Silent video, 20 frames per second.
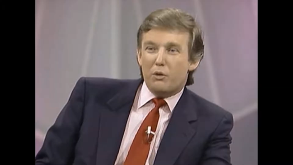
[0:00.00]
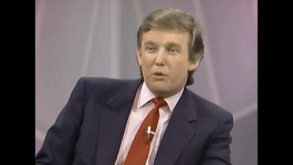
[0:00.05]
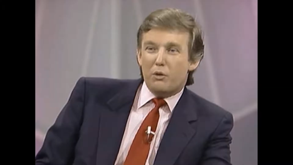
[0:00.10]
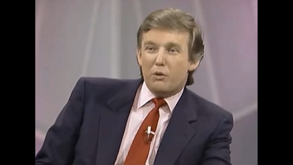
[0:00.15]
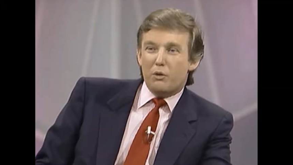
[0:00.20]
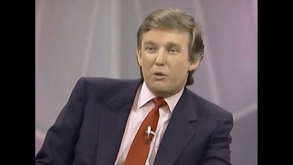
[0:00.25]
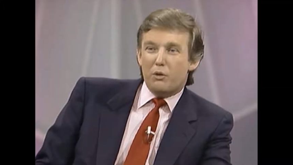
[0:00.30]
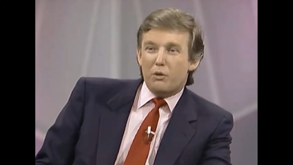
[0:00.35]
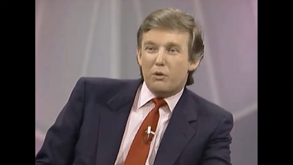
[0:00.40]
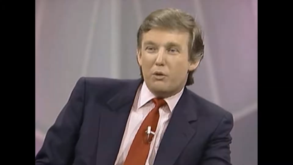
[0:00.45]

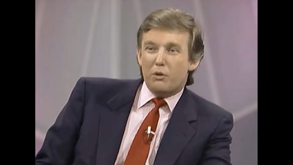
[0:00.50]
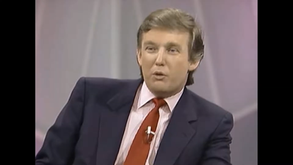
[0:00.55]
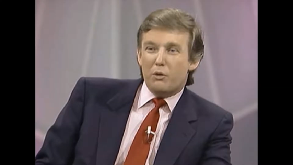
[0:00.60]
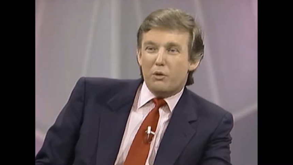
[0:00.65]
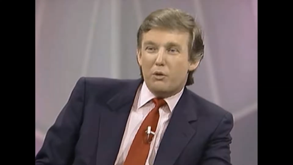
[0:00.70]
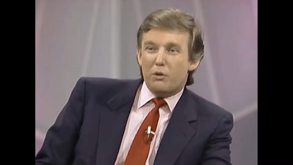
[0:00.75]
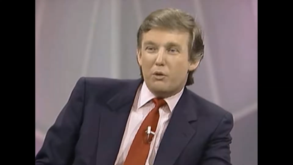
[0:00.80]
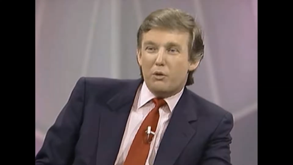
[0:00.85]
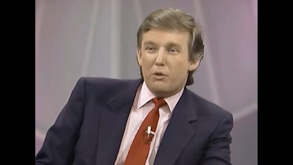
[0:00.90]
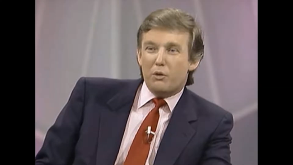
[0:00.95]

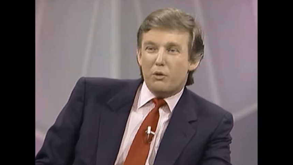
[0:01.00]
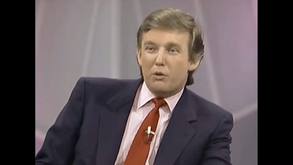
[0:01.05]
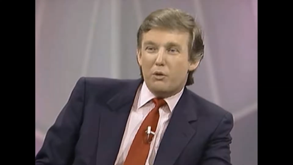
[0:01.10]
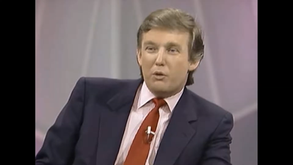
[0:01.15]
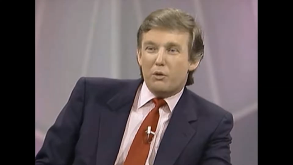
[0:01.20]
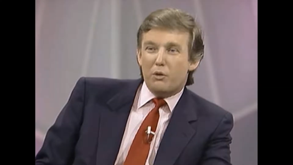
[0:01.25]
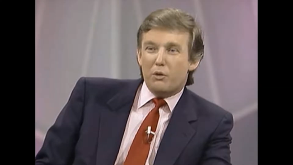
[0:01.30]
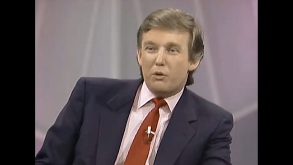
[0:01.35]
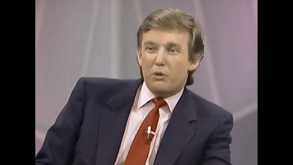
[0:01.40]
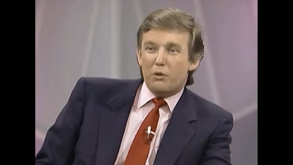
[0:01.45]

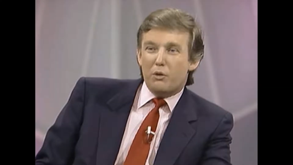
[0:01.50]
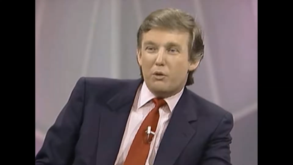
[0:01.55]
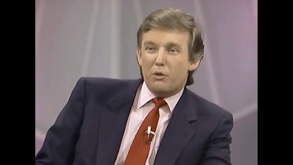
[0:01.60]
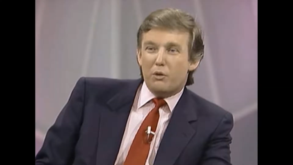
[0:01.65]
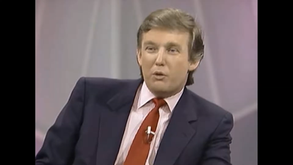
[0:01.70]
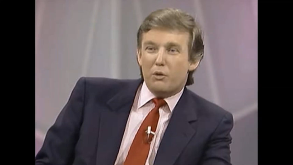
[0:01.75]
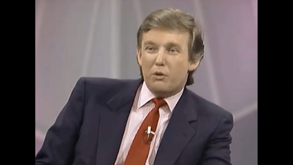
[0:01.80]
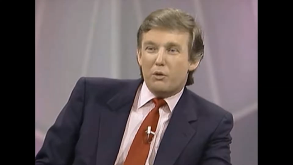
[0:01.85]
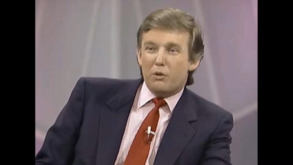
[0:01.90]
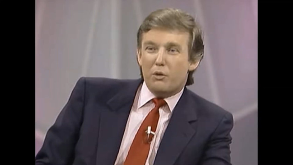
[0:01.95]

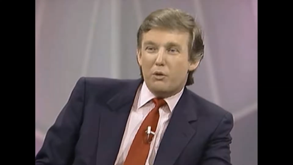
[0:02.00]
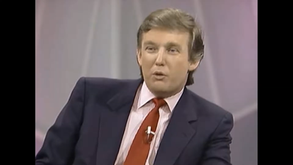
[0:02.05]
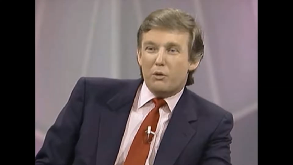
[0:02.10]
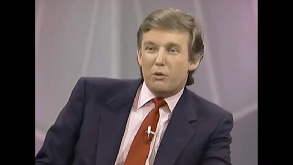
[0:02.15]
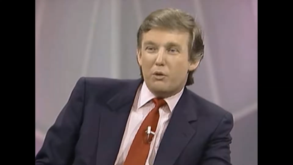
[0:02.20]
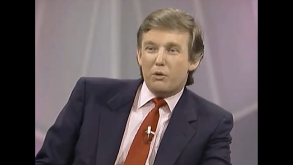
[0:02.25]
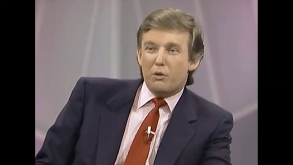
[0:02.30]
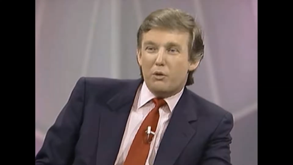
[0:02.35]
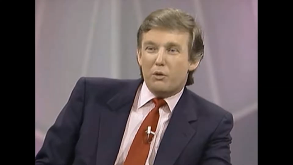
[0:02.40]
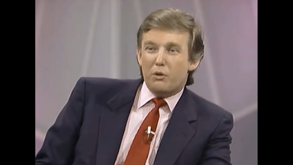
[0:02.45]

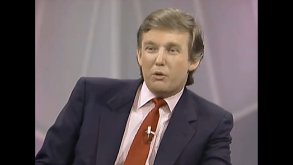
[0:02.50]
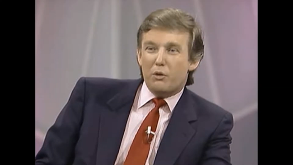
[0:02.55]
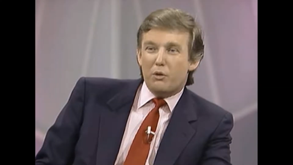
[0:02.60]
(silence)